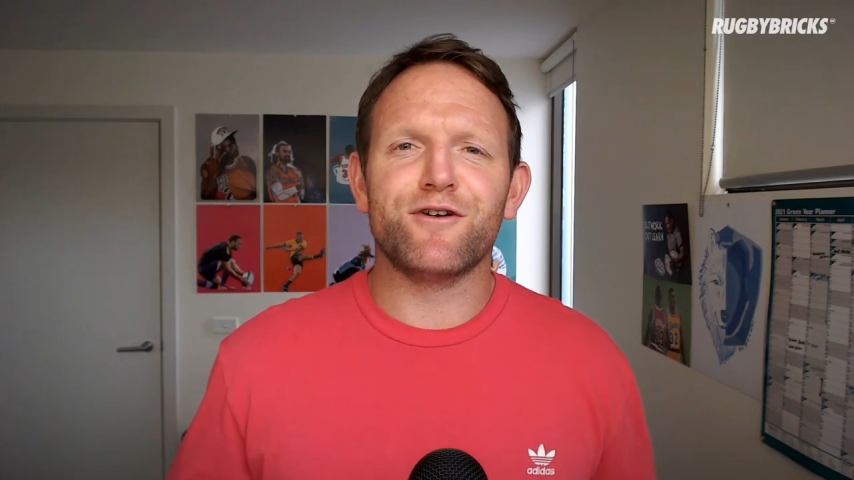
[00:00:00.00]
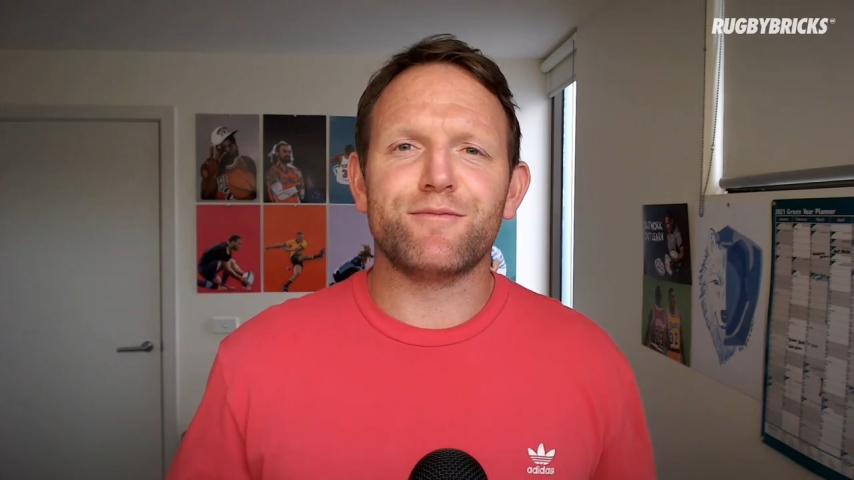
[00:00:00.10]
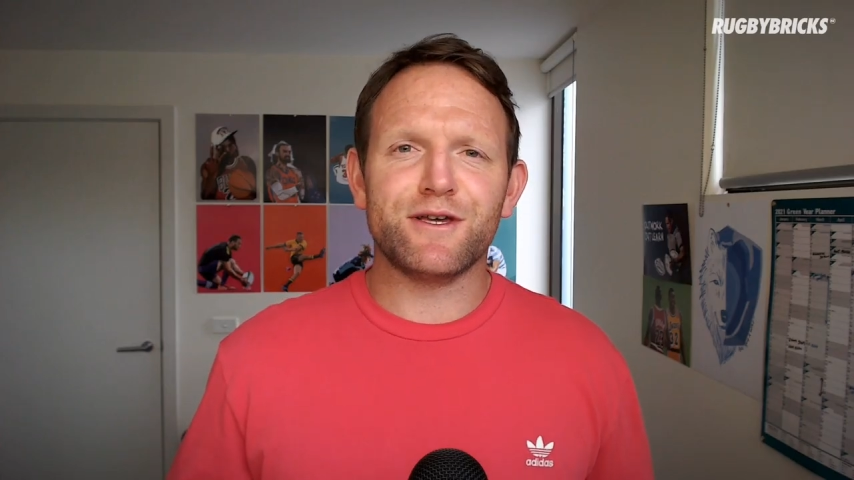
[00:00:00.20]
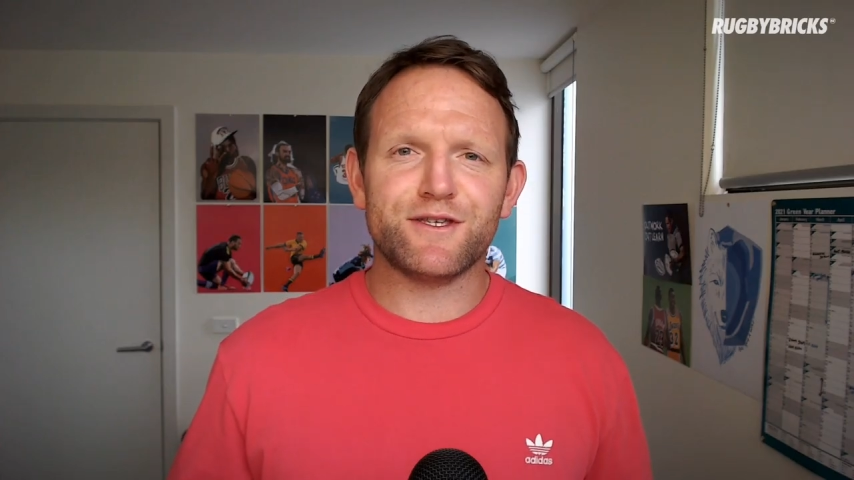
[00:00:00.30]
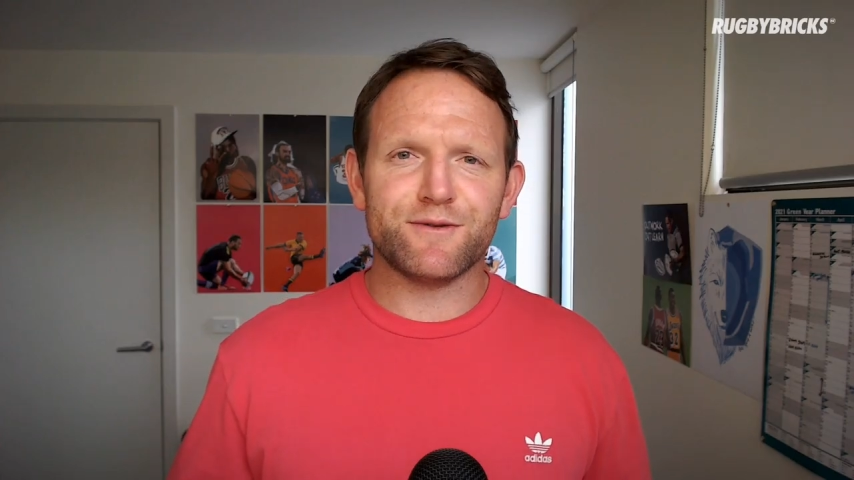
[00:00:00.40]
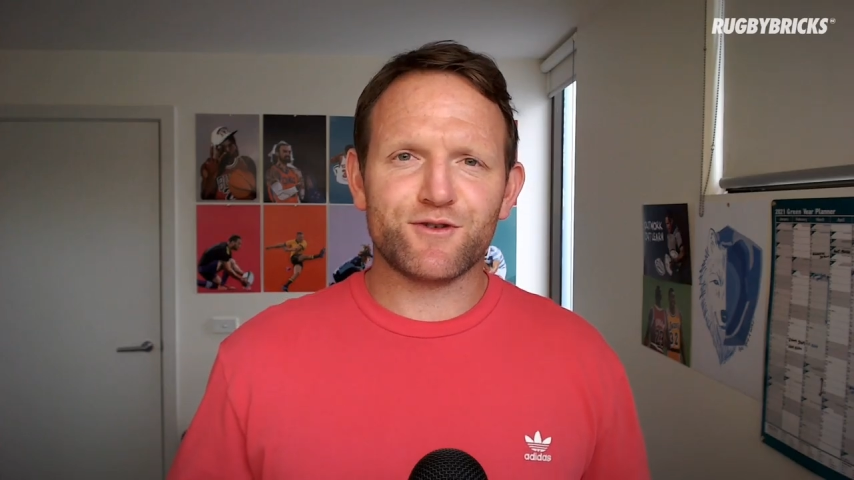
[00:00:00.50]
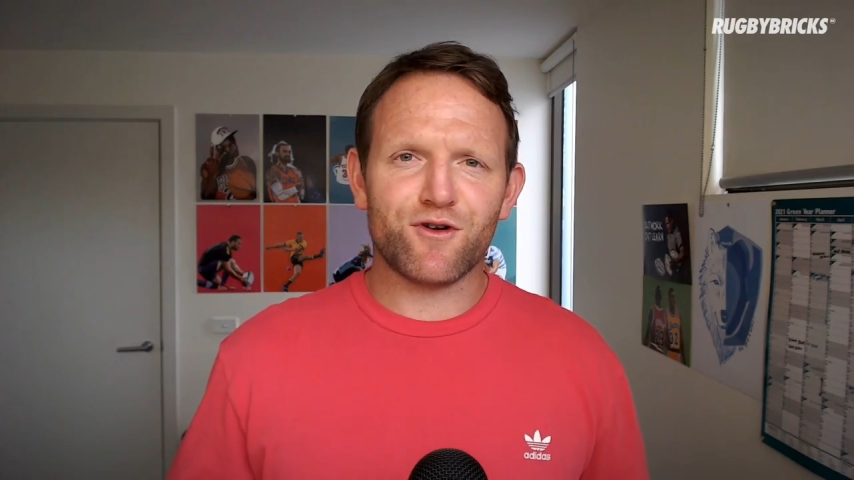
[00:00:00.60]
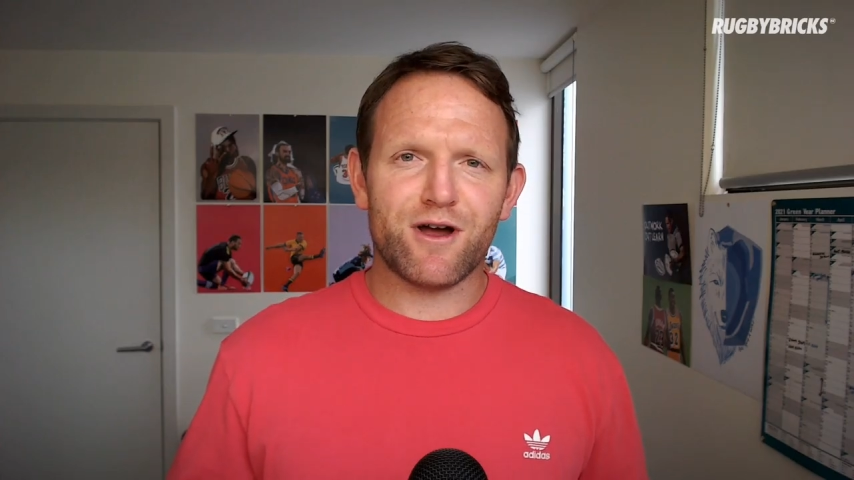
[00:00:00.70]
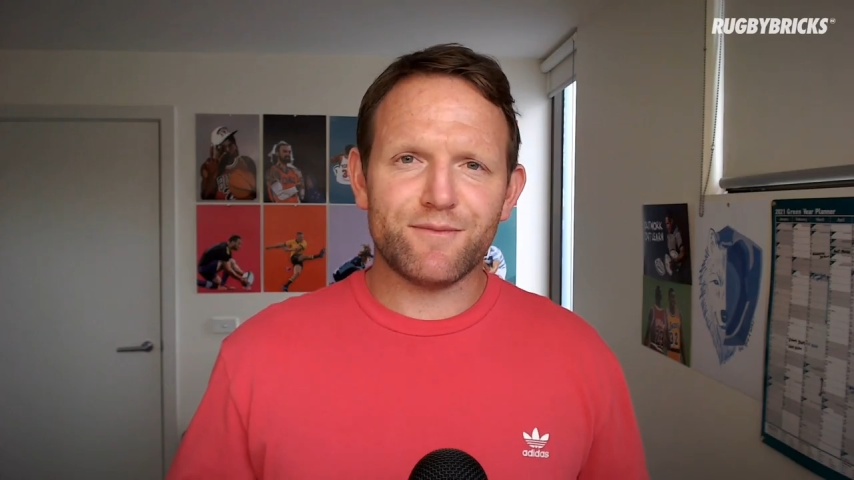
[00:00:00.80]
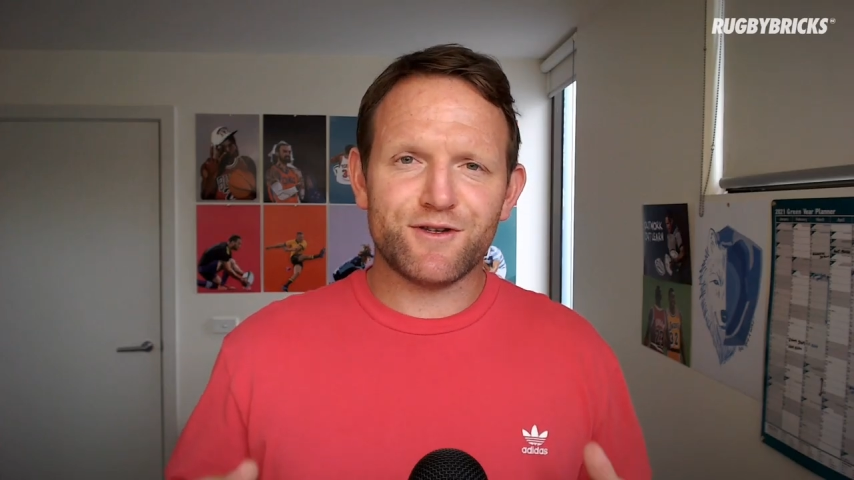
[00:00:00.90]
Please
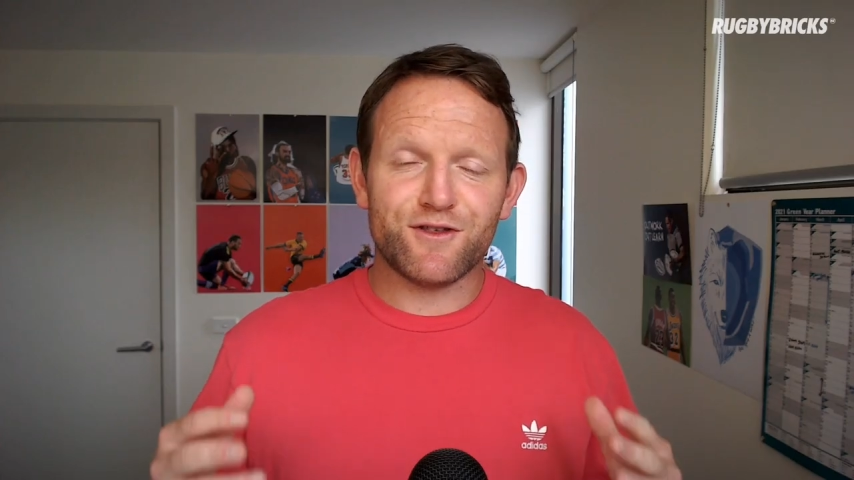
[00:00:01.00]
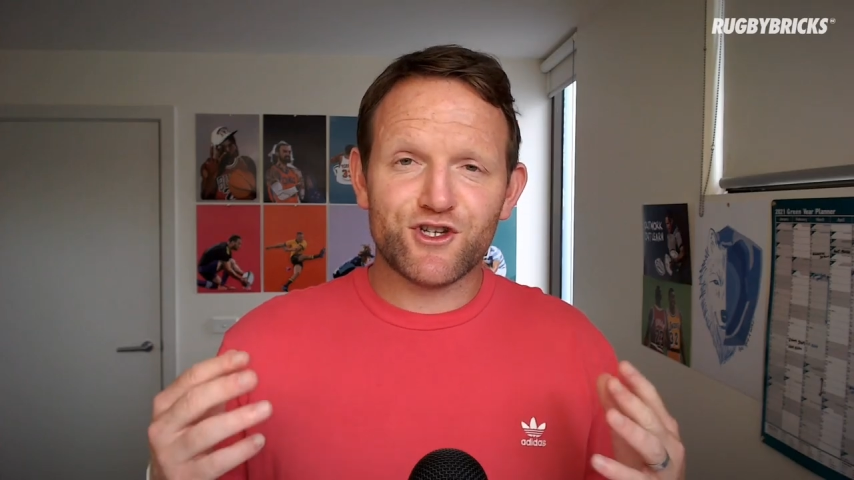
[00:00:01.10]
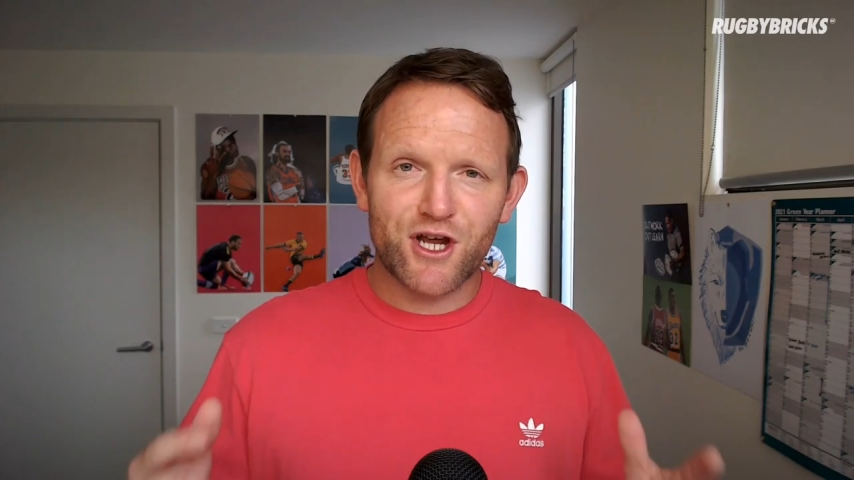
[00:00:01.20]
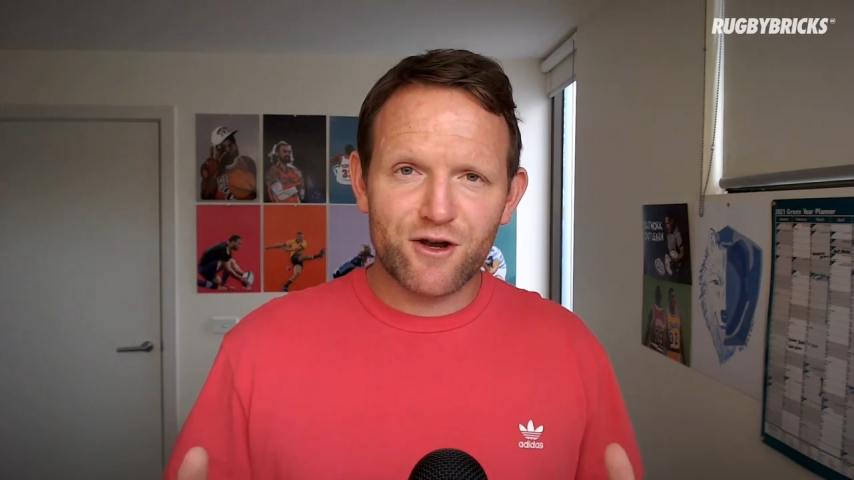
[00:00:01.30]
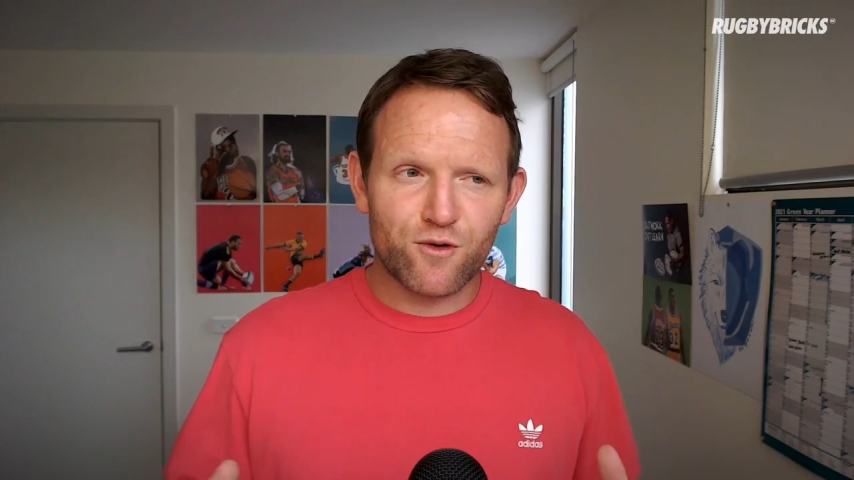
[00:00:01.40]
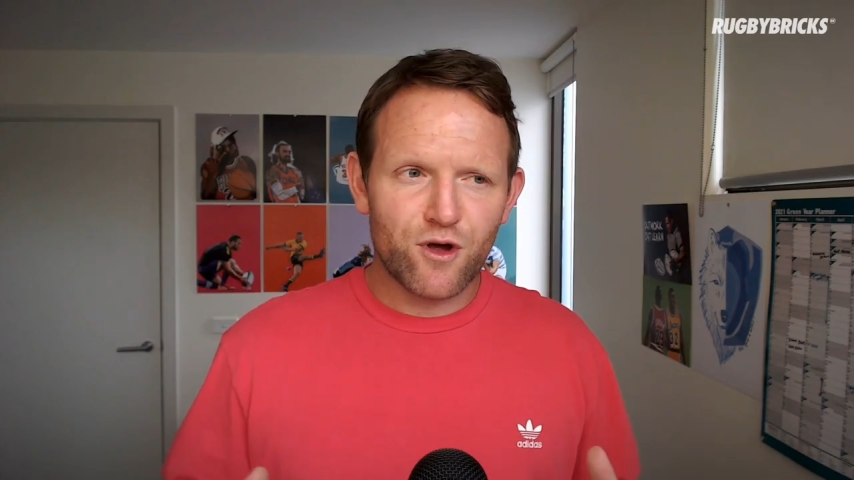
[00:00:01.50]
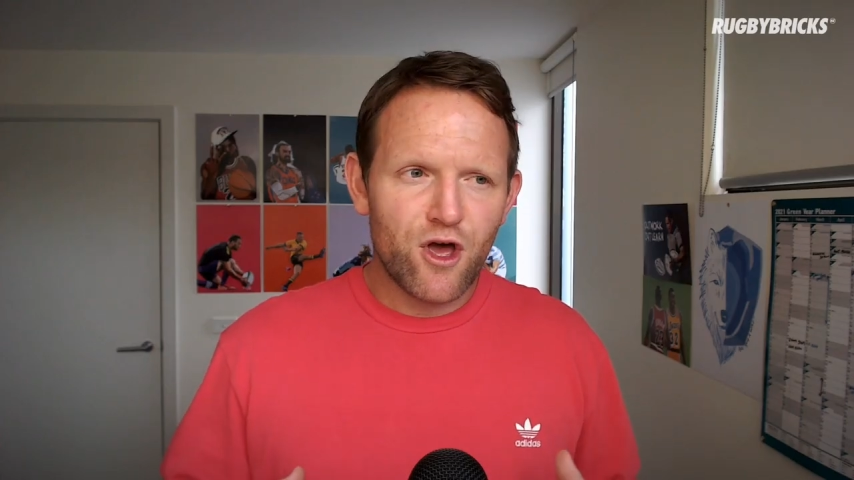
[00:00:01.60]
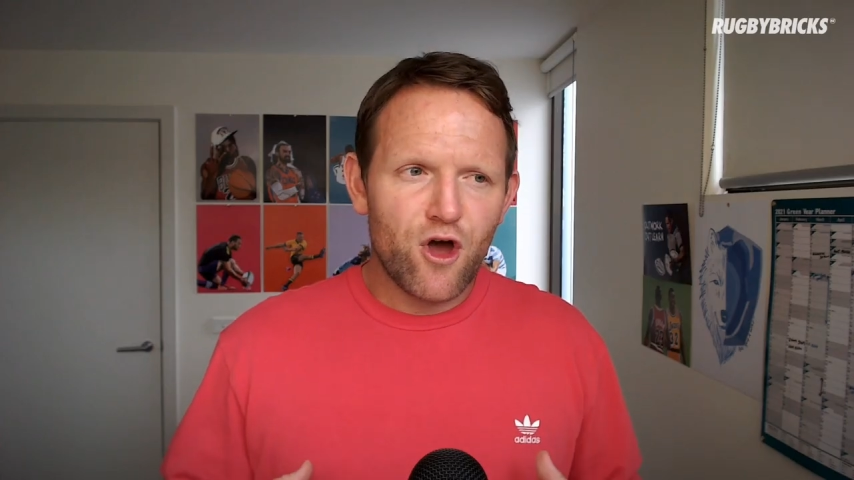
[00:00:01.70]
subscribe to the channel.